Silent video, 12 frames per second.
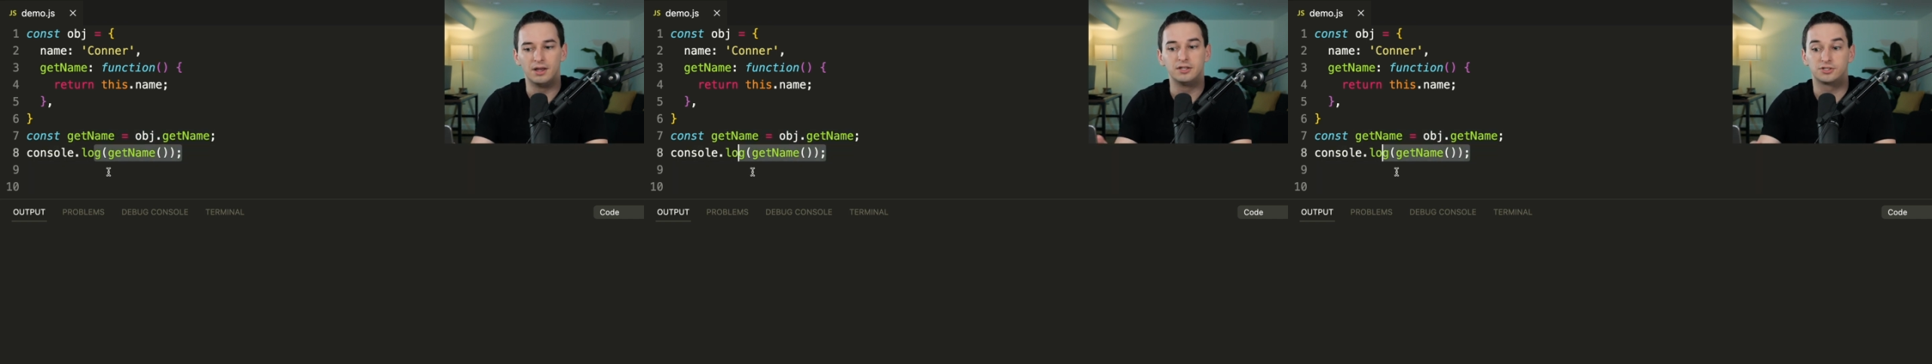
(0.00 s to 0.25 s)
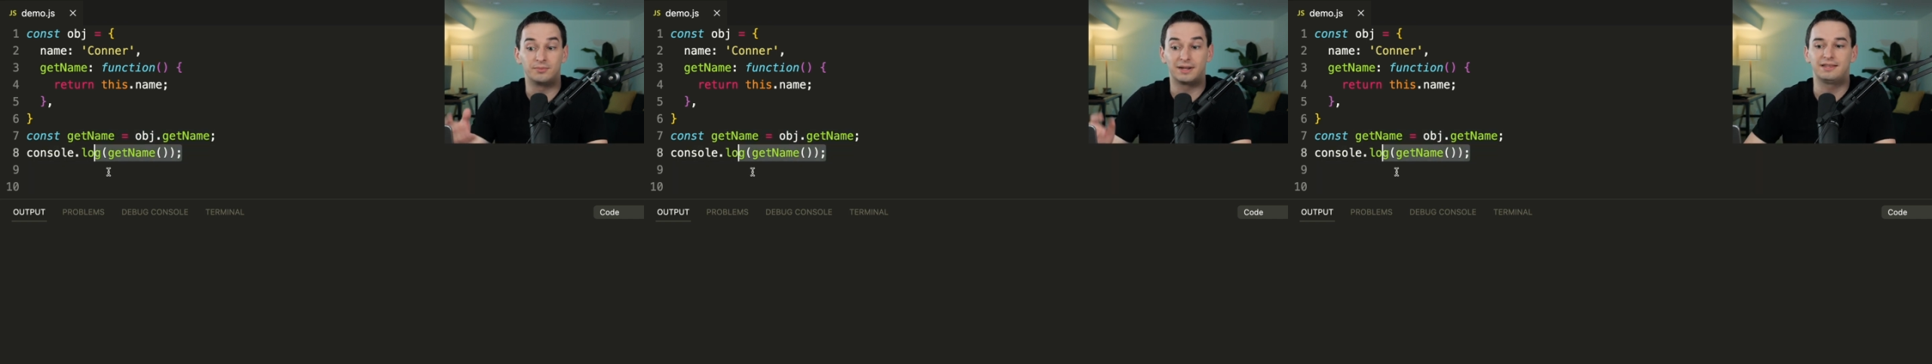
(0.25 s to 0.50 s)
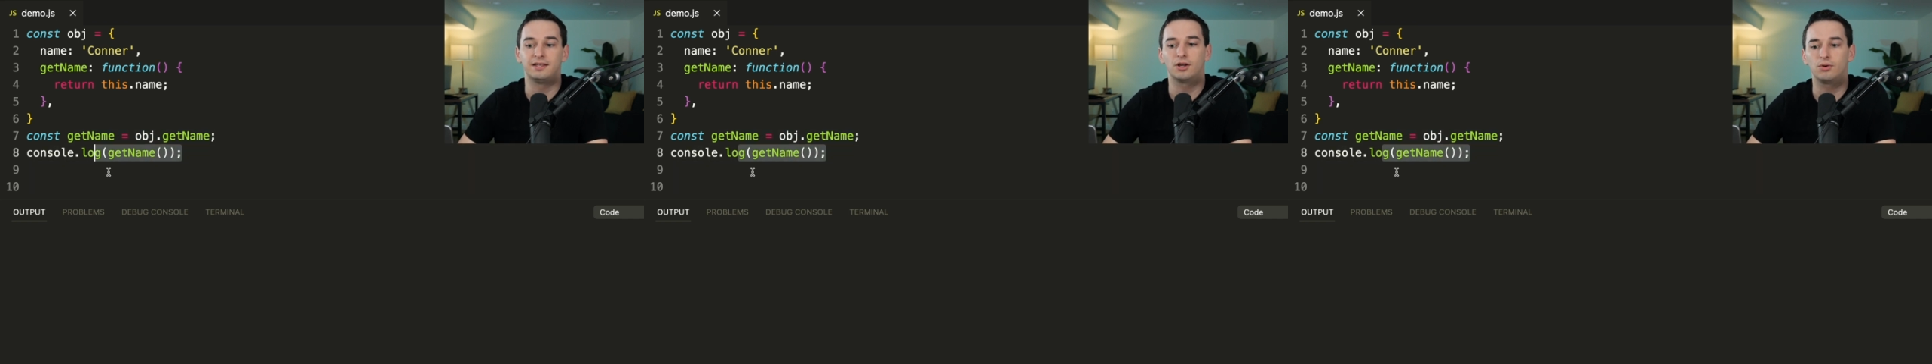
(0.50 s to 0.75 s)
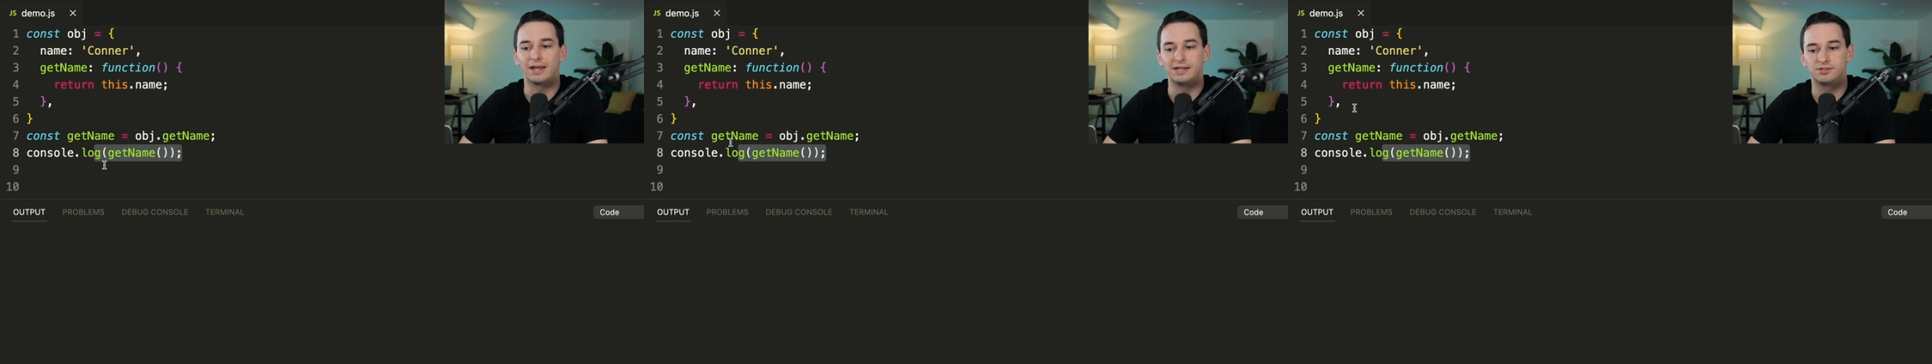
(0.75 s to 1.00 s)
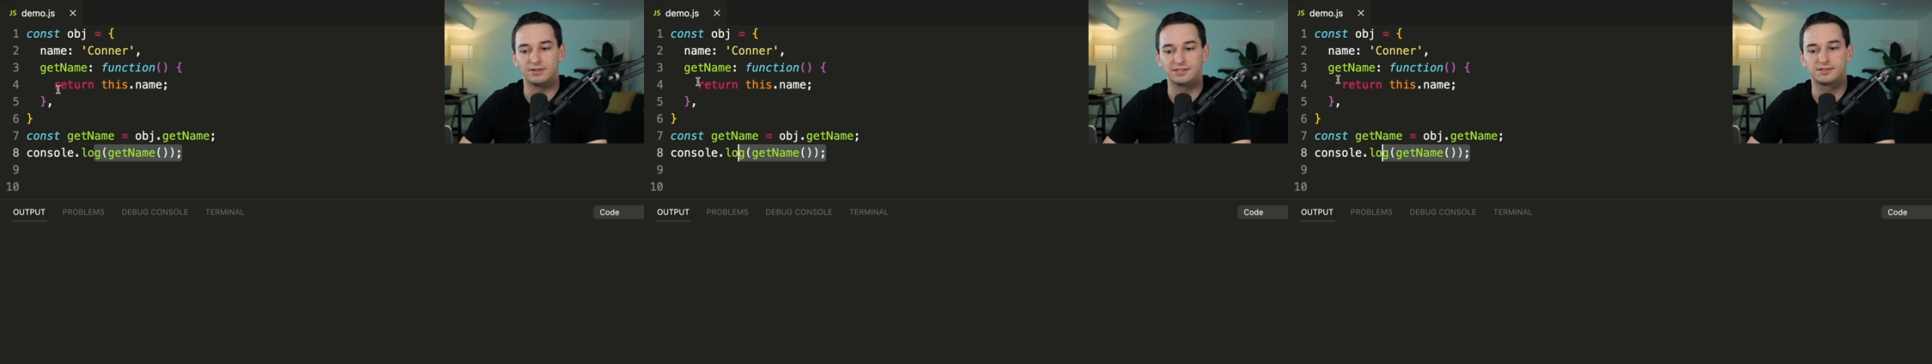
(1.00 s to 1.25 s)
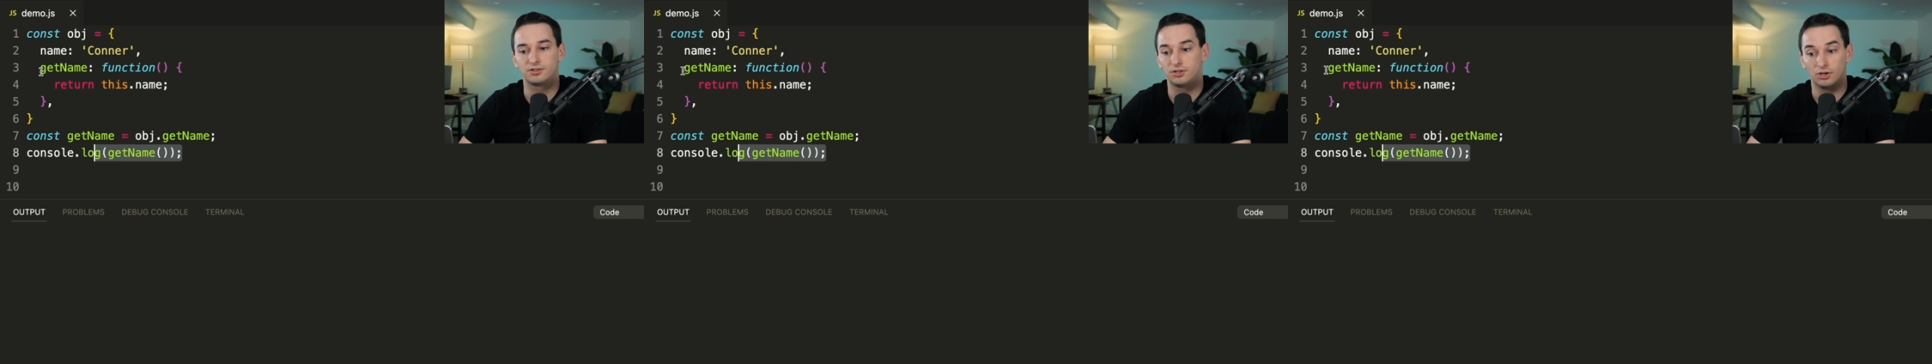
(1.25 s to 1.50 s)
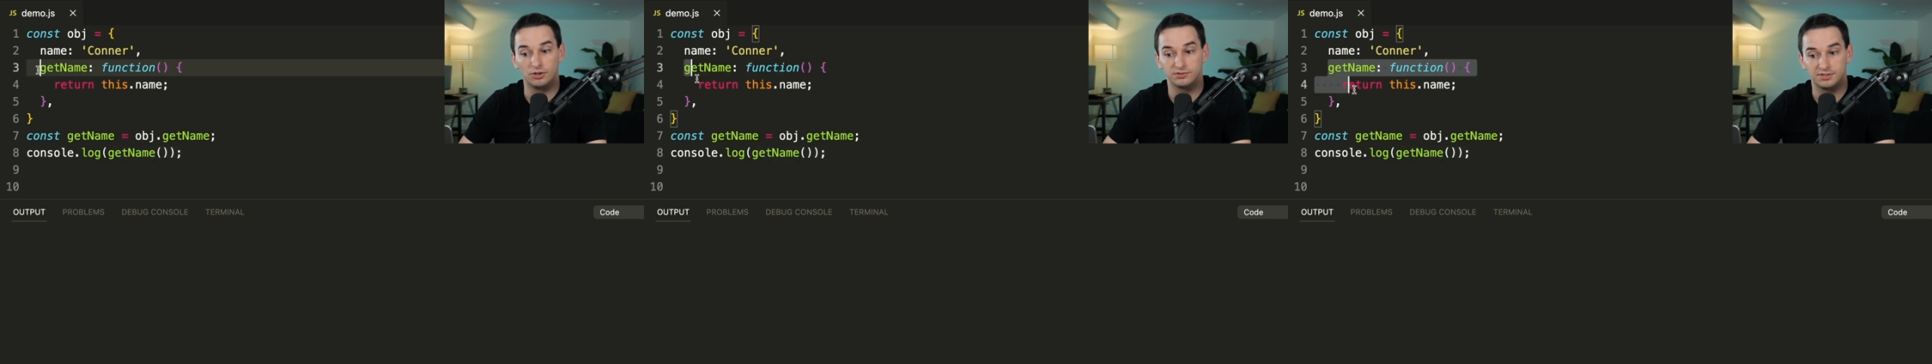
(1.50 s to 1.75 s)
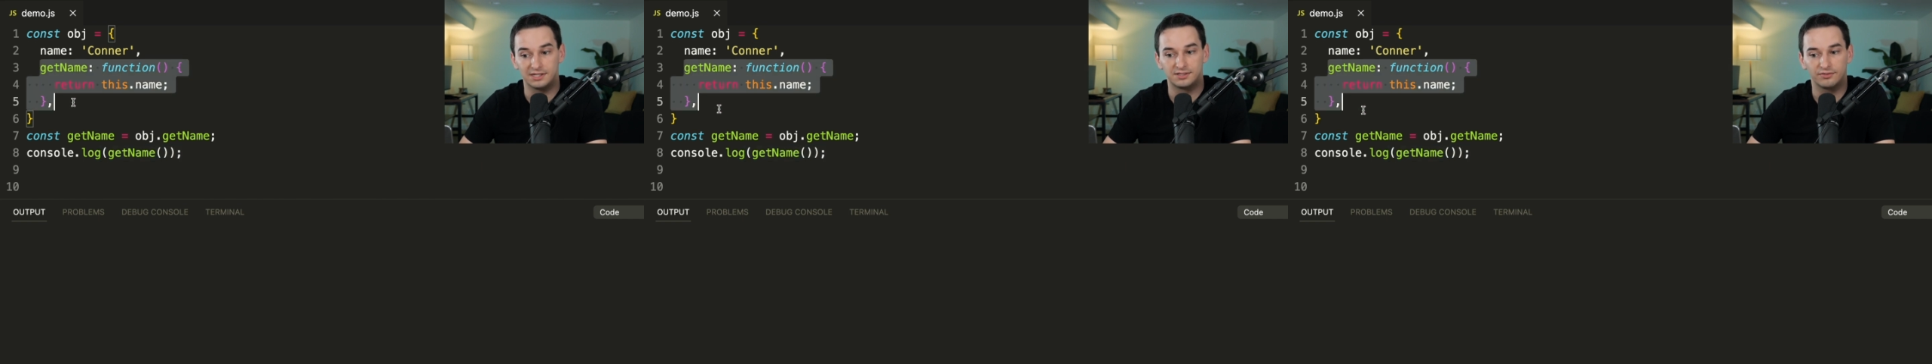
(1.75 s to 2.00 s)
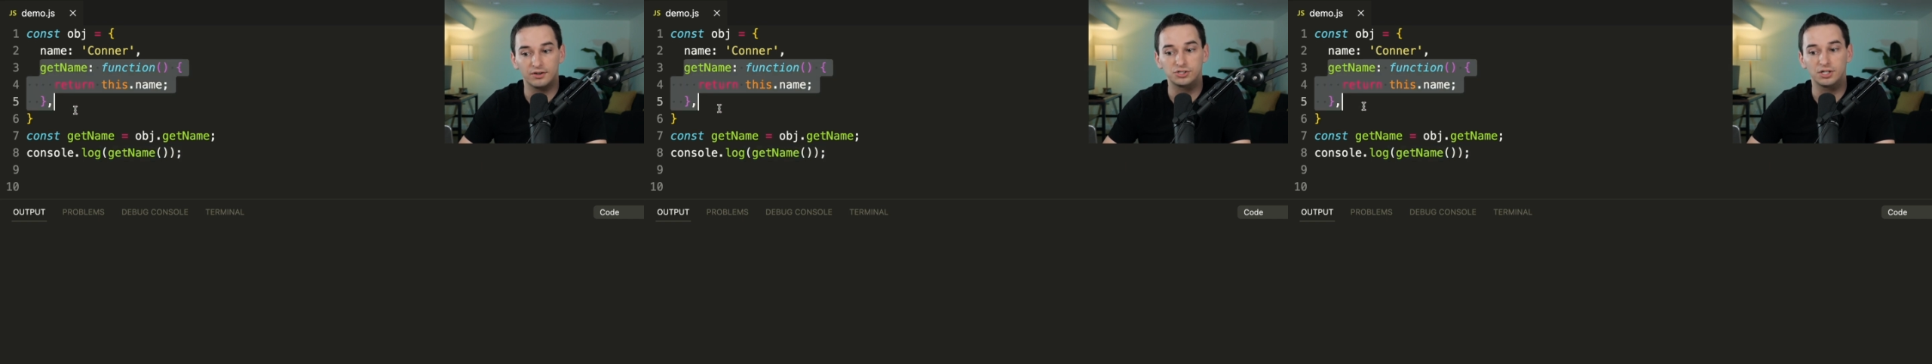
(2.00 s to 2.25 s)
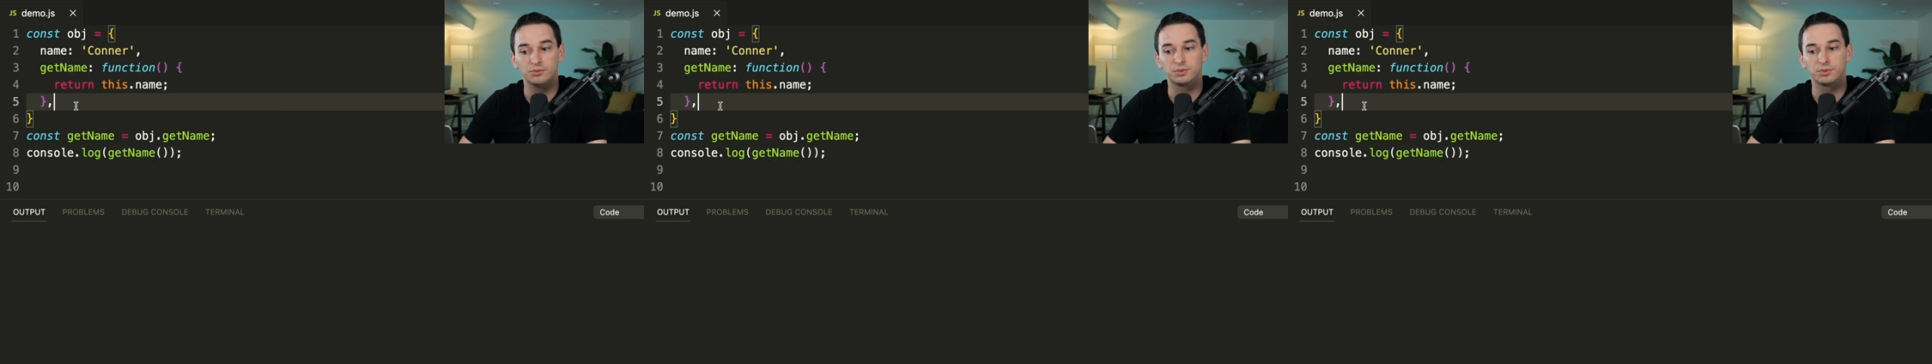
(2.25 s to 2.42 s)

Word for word: So you might think, okay, so this calls this function,